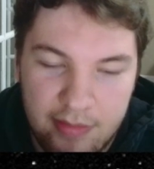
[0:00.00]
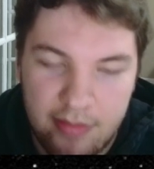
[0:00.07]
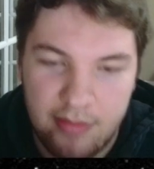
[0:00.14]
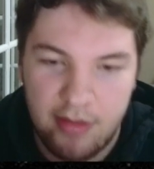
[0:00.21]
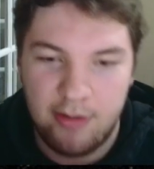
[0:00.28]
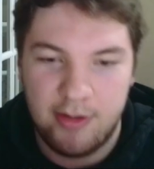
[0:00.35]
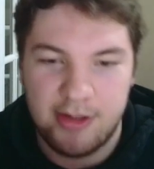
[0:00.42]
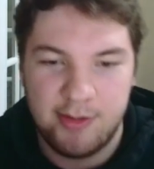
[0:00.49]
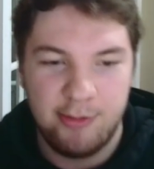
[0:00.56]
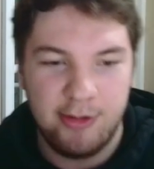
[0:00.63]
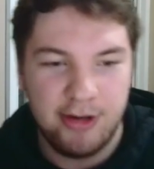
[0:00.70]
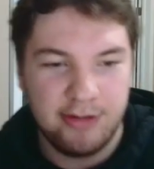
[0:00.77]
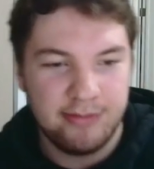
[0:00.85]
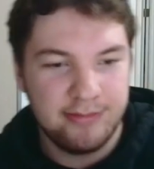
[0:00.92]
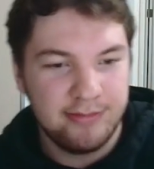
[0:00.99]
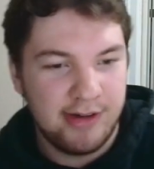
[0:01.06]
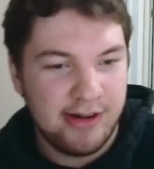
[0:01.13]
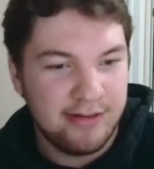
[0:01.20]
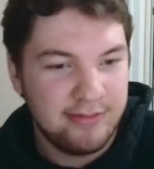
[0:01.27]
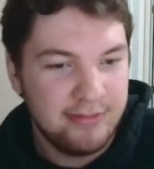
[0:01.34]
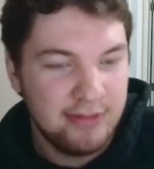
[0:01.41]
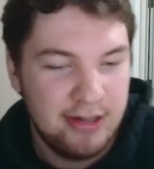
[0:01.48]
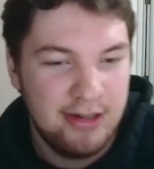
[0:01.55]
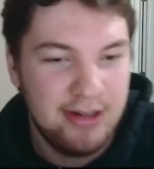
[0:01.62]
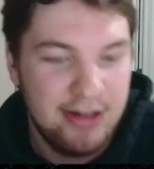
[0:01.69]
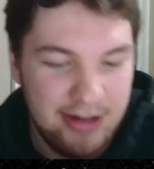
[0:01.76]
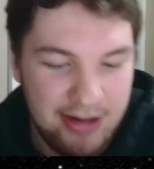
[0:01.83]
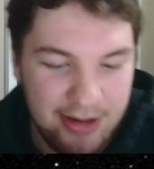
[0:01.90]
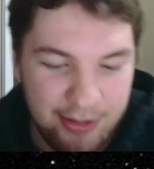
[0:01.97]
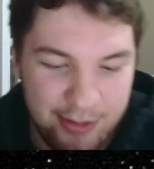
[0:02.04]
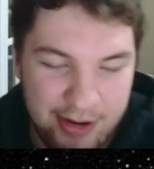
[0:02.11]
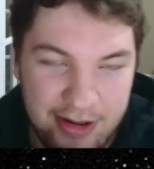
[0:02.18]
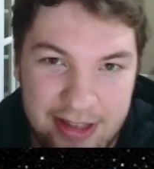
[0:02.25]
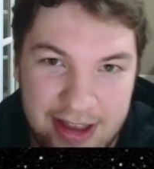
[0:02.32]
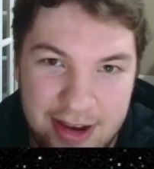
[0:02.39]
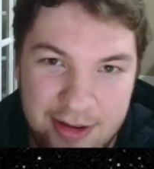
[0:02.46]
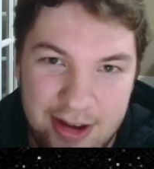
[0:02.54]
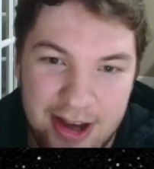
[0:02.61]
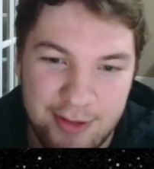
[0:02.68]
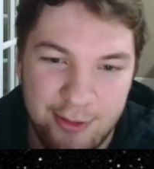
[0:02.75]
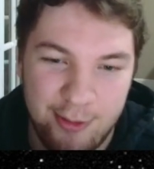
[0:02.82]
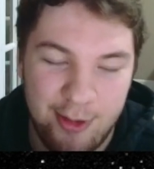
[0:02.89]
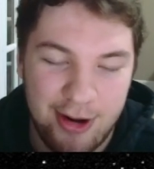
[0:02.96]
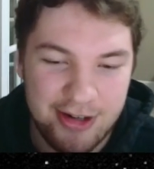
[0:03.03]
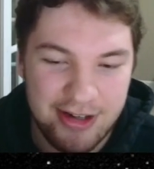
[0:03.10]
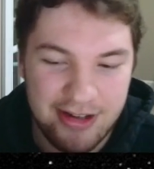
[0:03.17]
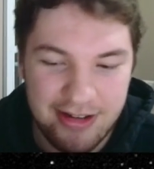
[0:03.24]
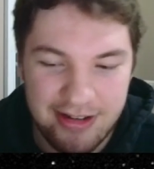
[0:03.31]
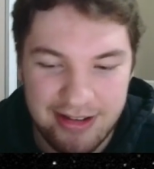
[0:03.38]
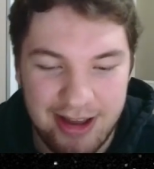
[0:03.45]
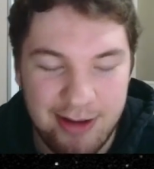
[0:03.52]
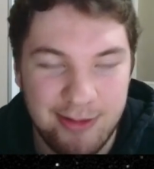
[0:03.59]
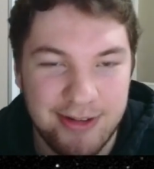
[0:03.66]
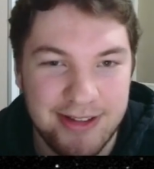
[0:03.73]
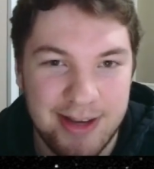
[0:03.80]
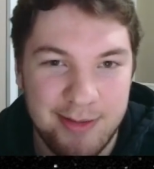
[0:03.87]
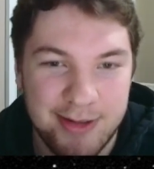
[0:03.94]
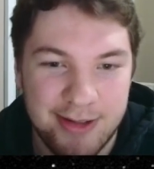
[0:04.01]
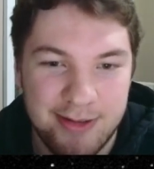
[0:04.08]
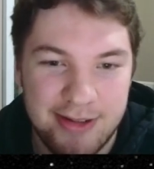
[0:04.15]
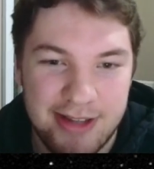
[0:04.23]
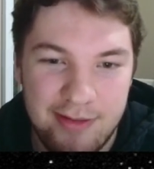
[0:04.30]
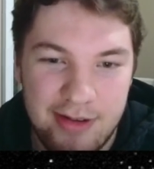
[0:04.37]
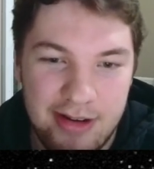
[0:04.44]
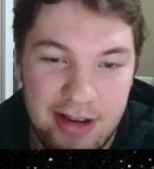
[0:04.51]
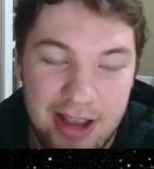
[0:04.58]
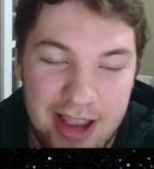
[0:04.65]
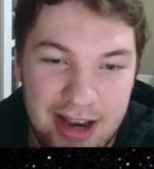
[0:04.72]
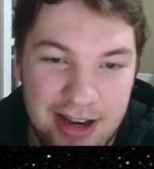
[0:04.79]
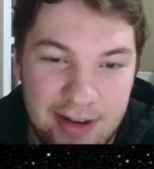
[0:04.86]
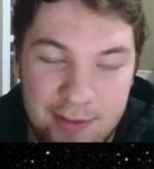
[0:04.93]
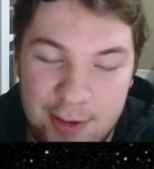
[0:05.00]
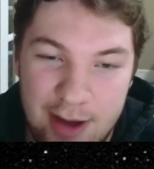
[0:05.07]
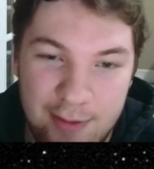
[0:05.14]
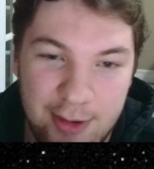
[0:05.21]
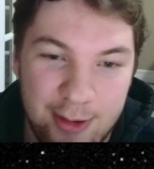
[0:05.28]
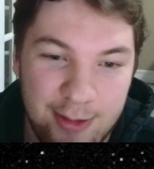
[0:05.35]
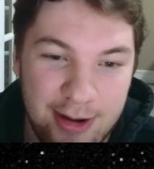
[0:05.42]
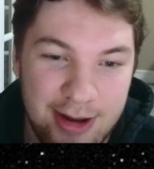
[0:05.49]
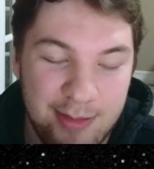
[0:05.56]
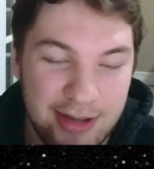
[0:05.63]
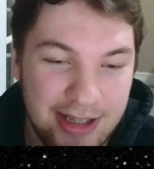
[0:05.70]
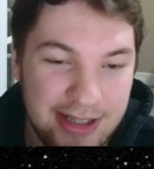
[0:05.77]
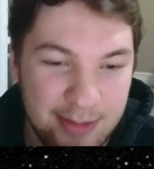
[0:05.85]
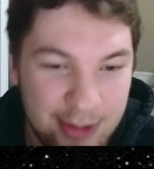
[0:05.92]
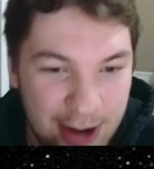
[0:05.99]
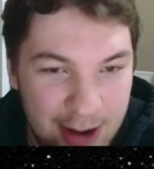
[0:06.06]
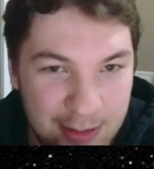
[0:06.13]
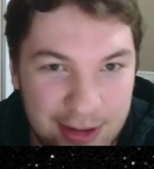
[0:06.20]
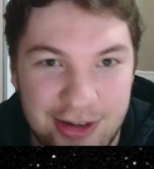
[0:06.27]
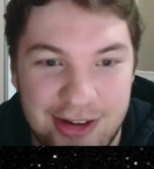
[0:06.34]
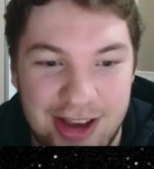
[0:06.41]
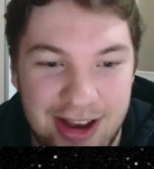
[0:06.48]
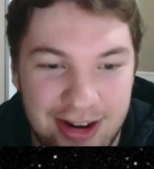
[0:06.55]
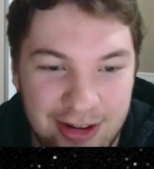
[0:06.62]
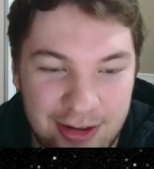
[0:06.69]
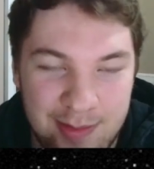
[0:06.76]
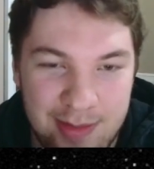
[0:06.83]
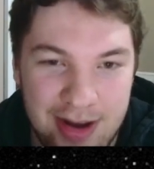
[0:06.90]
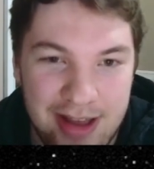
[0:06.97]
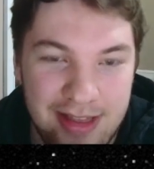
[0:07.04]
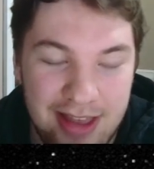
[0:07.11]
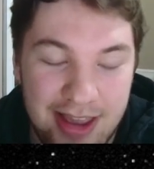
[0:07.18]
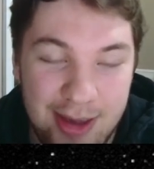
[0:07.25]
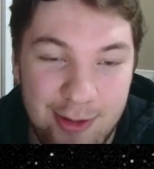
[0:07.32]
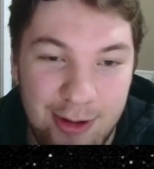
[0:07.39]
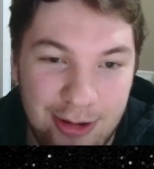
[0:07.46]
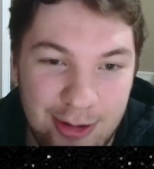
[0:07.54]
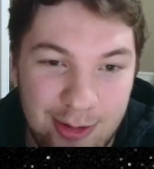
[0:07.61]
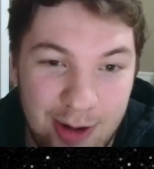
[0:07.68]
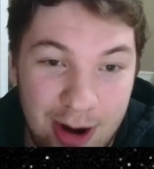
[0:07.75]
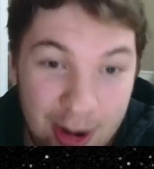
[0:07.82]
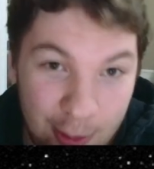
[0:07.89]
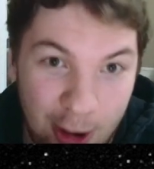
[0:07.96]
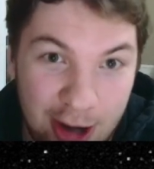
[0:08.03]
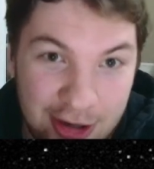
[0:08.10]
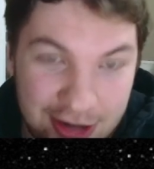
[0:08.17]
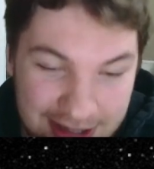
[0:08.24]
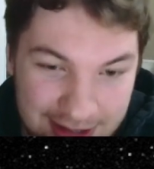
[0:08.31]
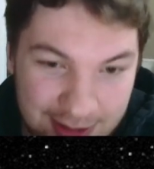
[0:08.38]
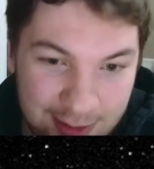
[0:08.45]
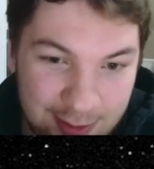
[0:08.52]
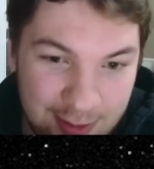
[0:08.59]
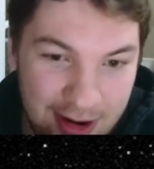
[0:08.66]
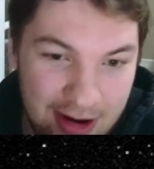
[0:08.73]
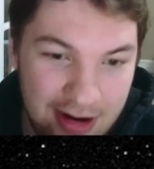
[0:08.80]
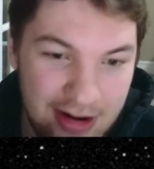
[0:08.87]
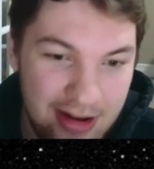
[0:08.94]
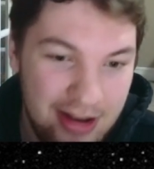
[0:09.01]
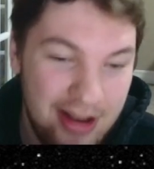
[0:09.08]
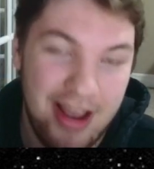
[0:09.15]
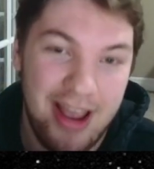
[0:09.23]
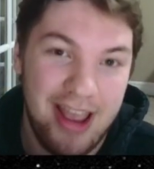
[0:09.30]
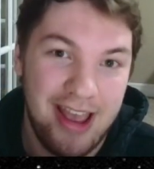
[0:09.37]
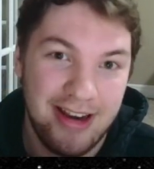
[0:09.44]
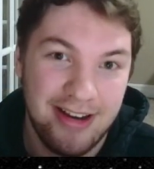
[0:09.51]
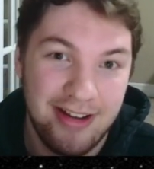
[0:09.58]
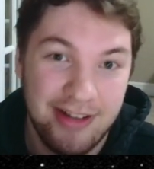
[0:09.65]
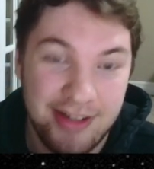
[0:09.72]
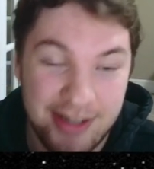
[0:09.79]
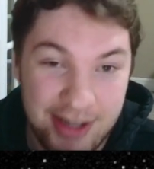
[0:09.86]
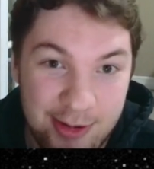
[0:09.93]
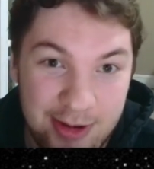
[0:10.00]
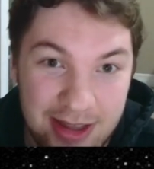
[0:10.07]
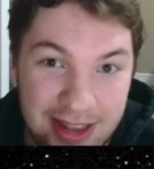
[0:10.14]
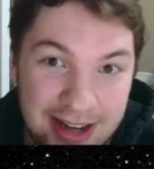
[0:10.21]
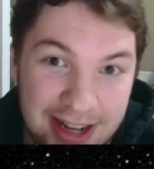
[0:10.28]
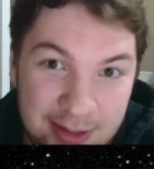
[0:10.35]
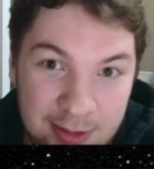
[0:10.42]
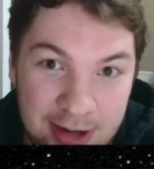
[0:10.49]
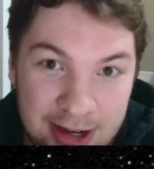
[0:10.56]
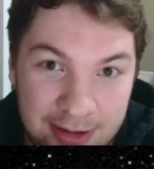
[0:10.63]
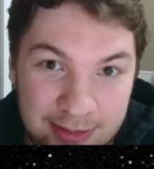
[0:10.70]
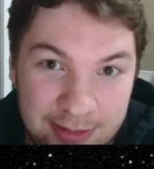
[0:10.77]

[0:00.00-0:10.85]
Otherwise, he would have won. Well, thank you guys for watching. That was episode 7. And if you haven't already, please subscribe to the channel. But thank you all who are watching so far. And I'll see you in the next video.